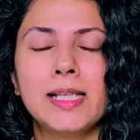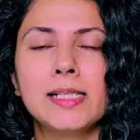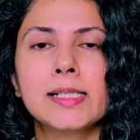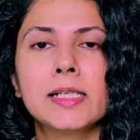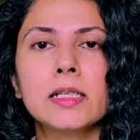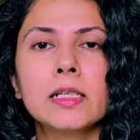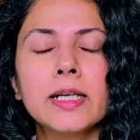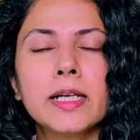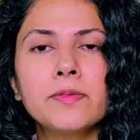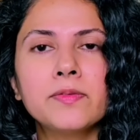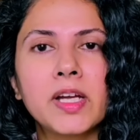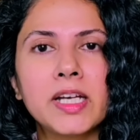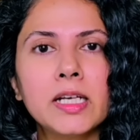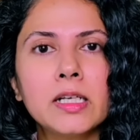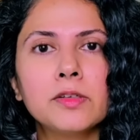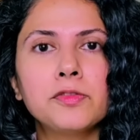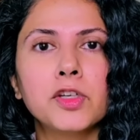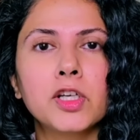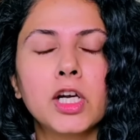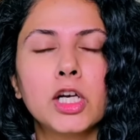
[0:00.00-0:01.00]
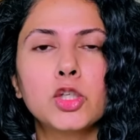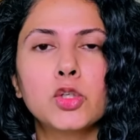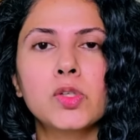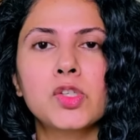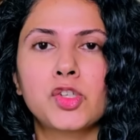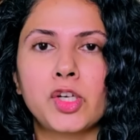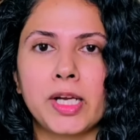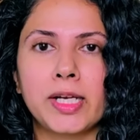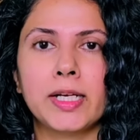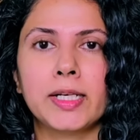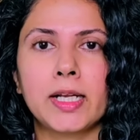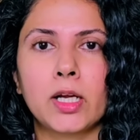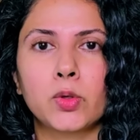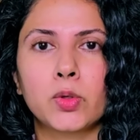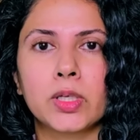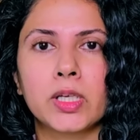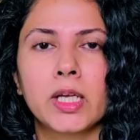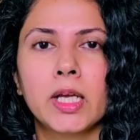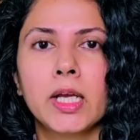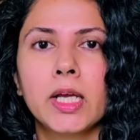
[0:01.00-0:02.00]
else it will get very difficult to strain it
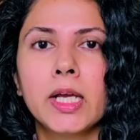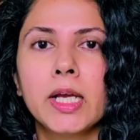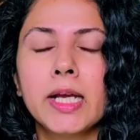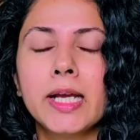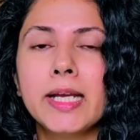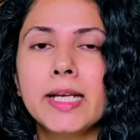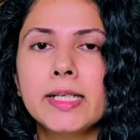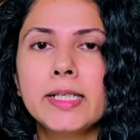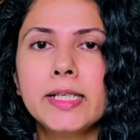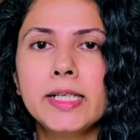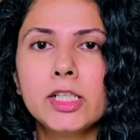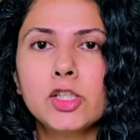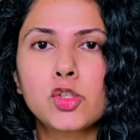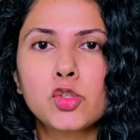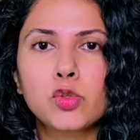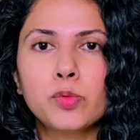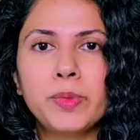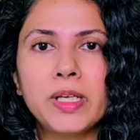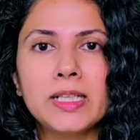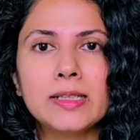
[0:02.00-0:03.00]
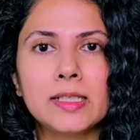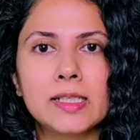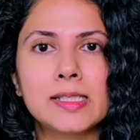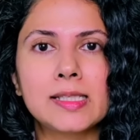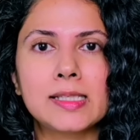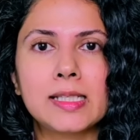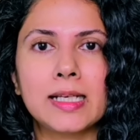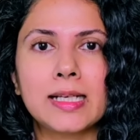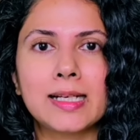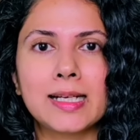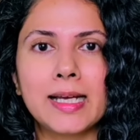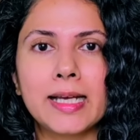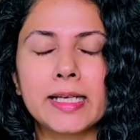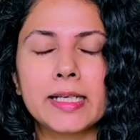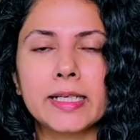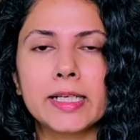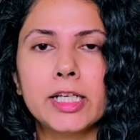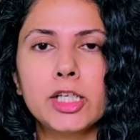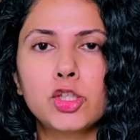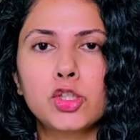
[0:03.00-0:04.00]
out. It needs to be this thick,
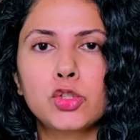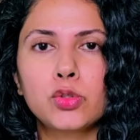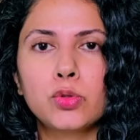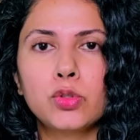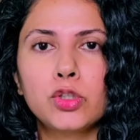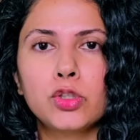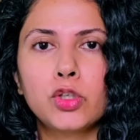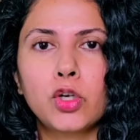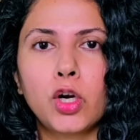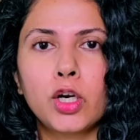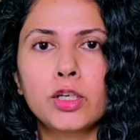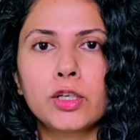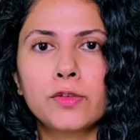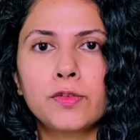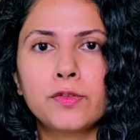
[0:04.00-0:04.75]
like it should not